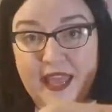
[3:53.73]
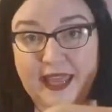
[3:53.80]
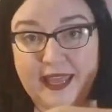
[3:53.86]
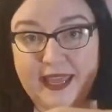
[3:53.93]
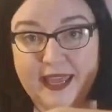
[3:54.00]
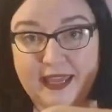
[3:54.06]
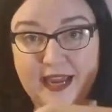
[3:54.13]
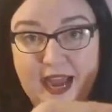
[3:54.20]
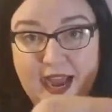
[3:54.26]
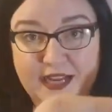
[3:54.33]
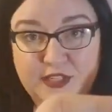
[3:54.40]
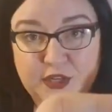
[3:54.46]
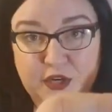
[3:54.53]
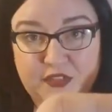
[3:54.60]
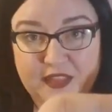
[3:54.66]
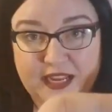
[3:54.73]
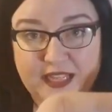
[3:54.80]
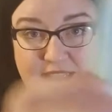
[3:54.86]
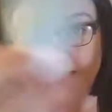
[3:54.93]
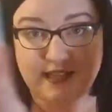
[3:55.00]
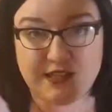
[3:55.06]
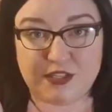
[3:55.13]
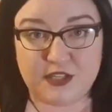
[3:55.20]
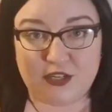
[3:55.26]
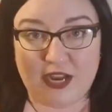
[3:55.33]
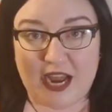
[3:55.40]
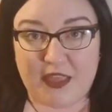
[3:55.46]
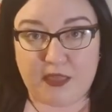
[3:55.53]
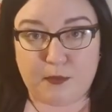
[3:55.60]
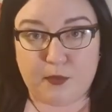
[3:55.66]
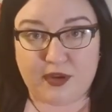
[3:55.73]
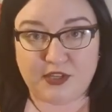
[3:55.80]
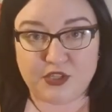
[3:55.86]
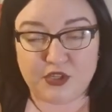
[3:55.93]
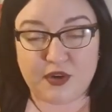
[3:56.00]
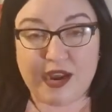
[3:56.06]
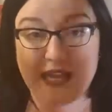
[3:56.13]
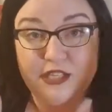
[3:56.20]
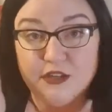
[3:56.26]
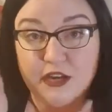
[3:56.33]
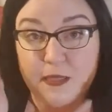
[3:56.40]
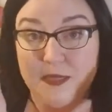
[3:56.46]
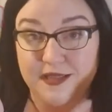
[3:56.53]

And I took the cleanser and the moisturizer,